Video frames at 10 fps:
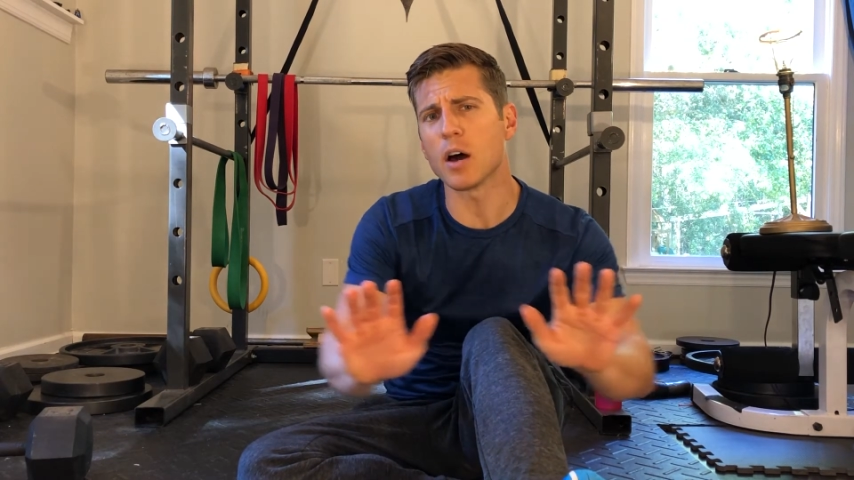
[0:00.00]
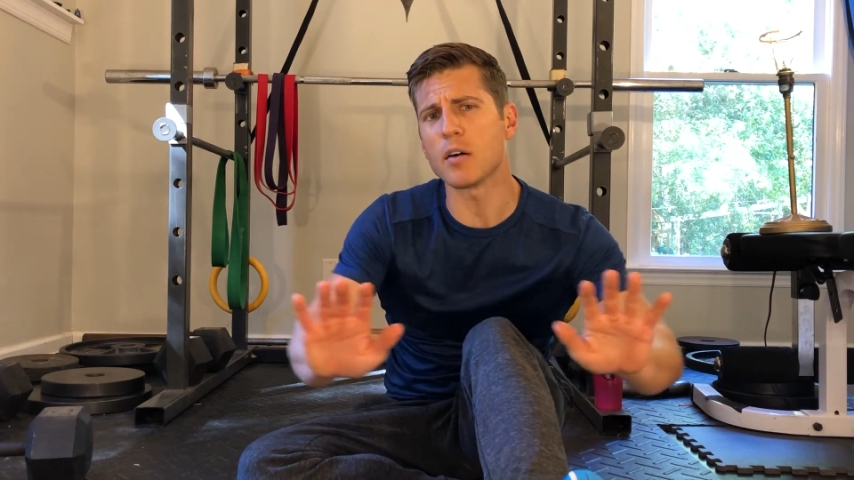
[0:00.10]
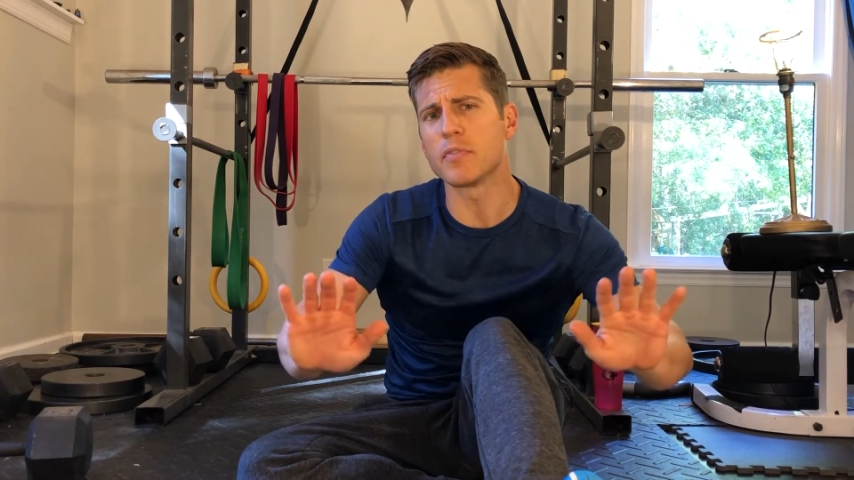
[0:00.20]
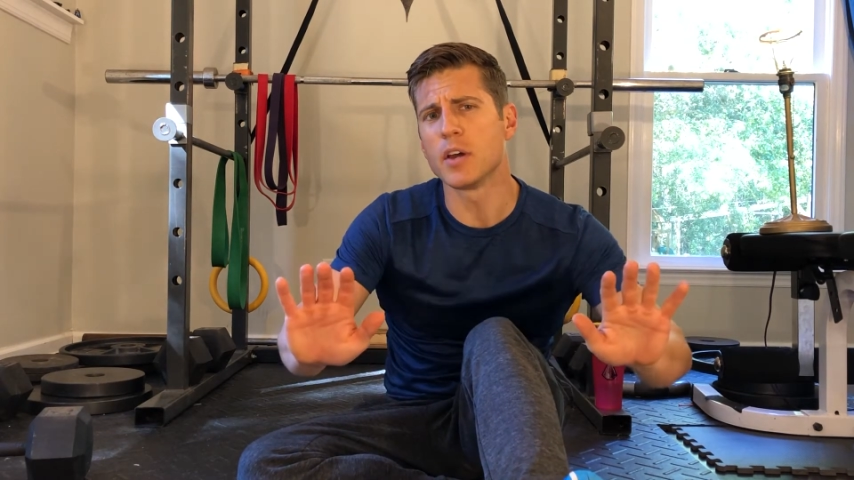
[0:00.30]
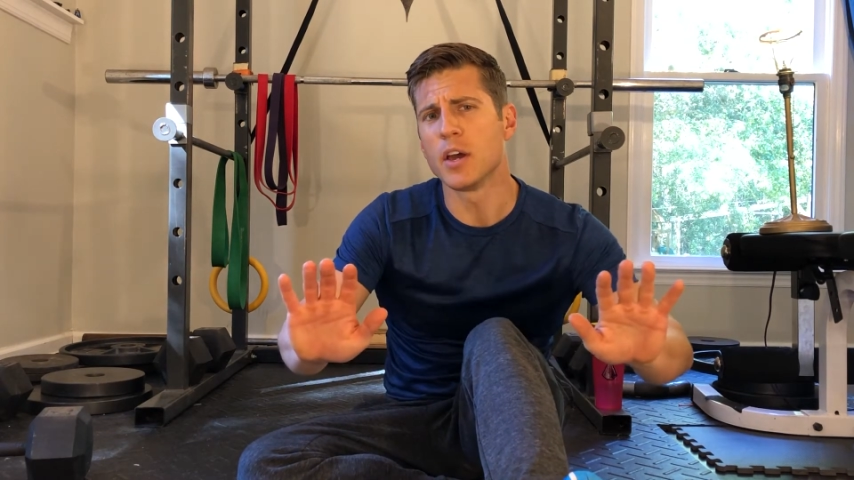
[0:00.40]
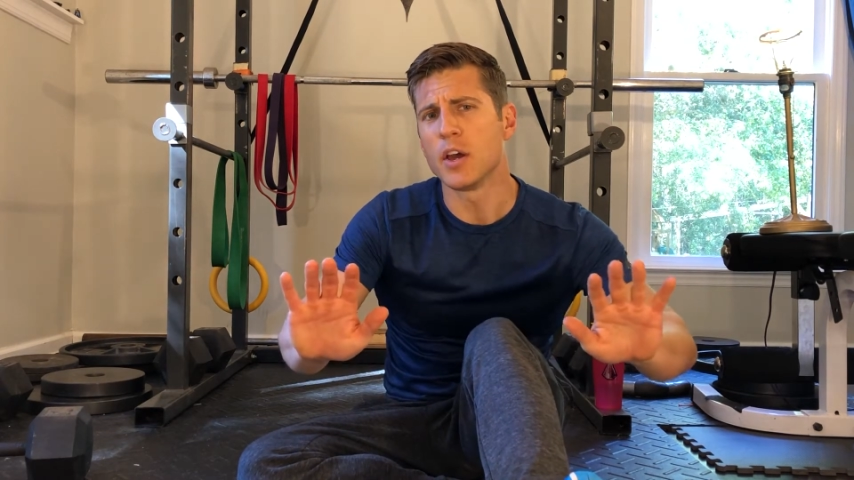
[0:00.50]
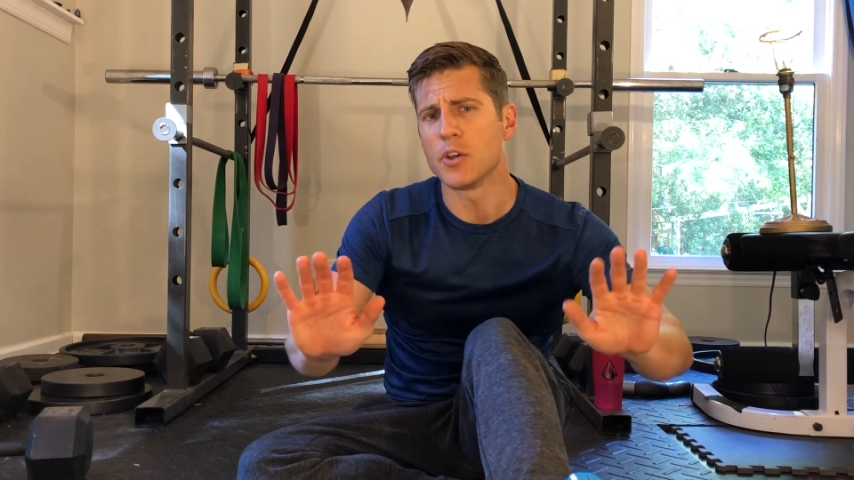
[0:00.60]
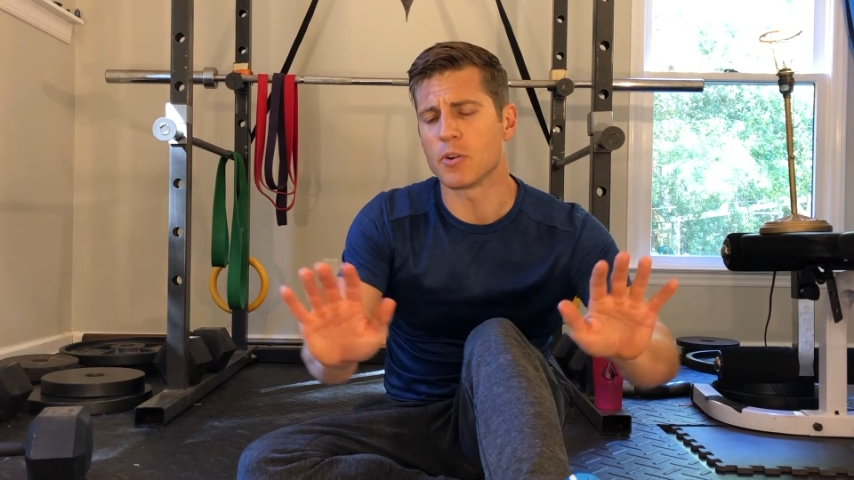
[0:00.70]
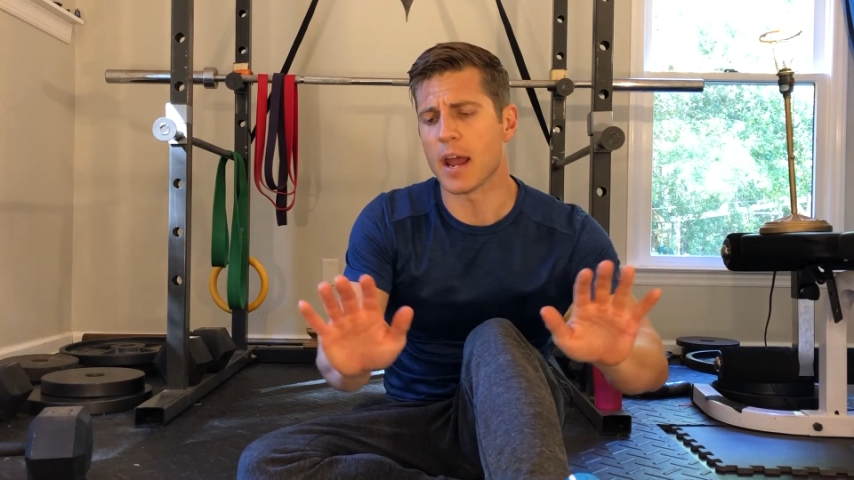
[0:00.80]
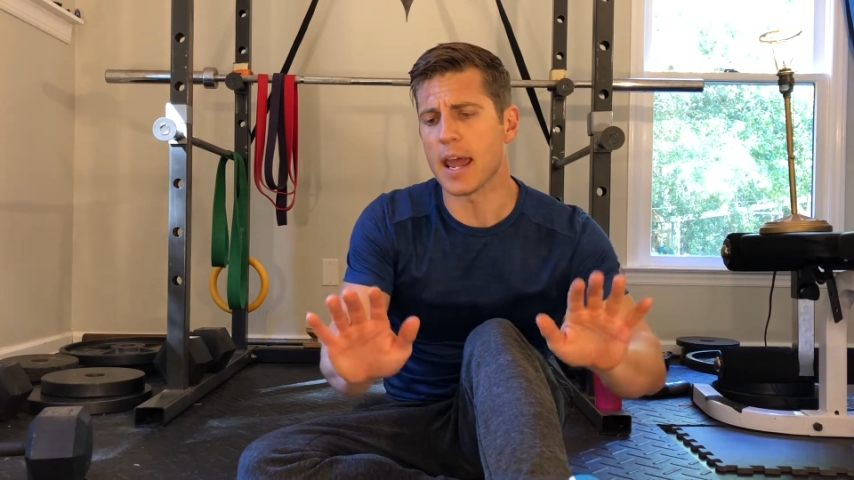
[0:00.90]
of
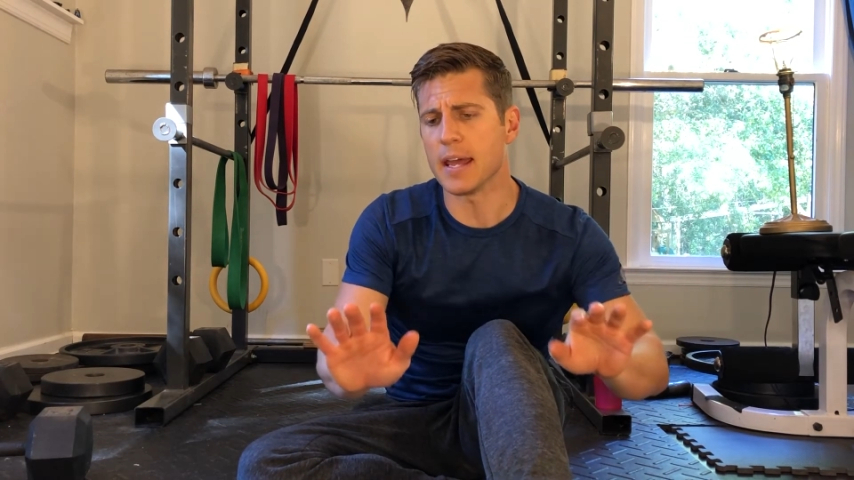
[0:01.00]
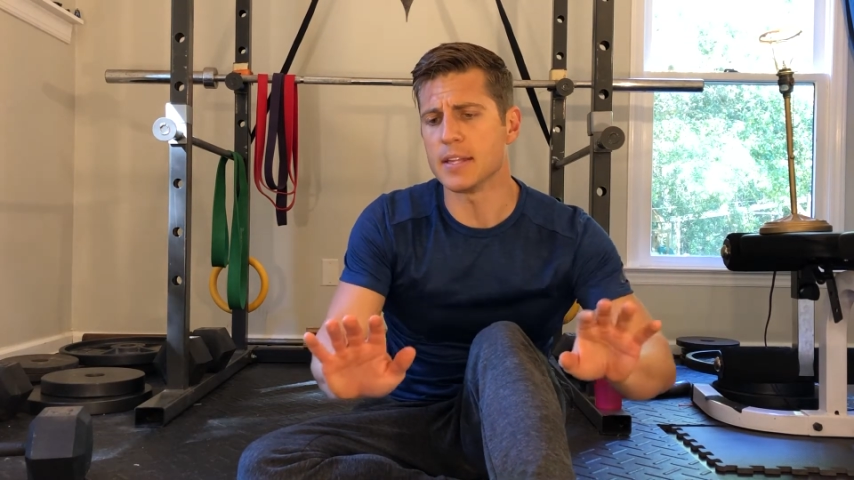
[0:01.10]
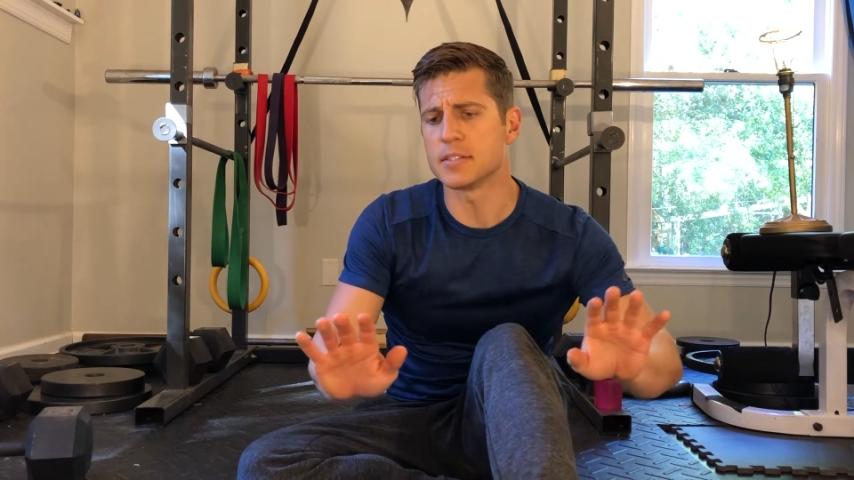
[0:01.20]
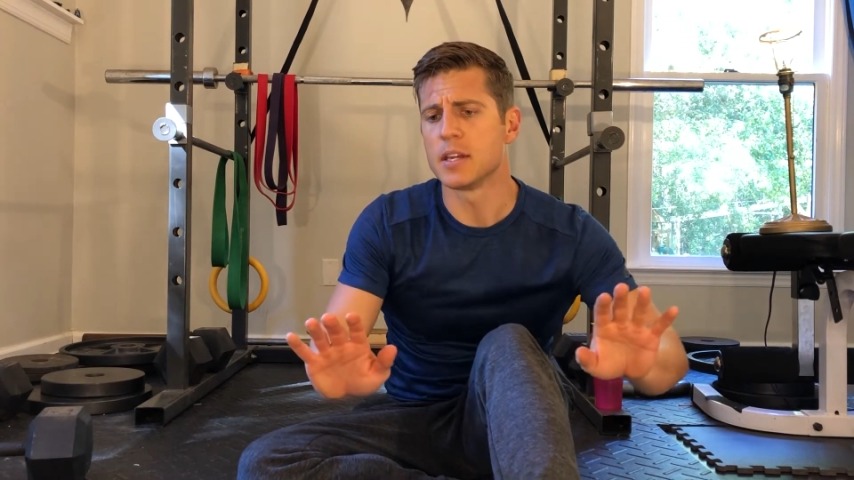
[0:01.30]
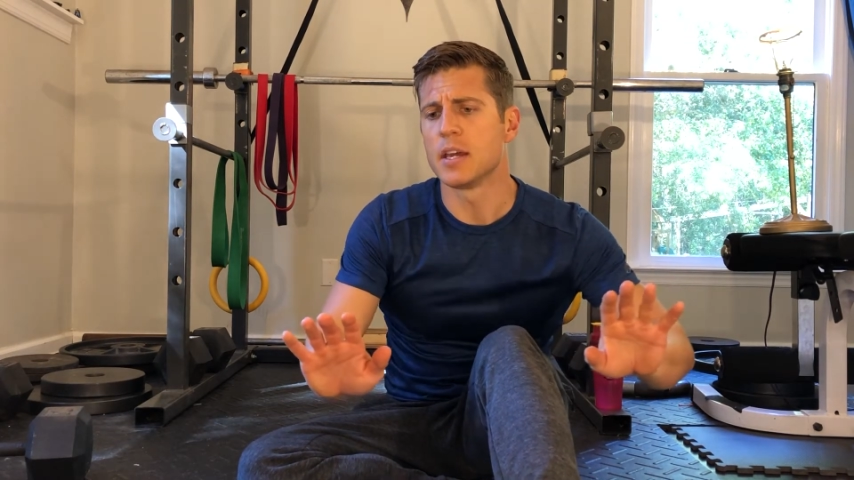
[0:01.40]
your hands.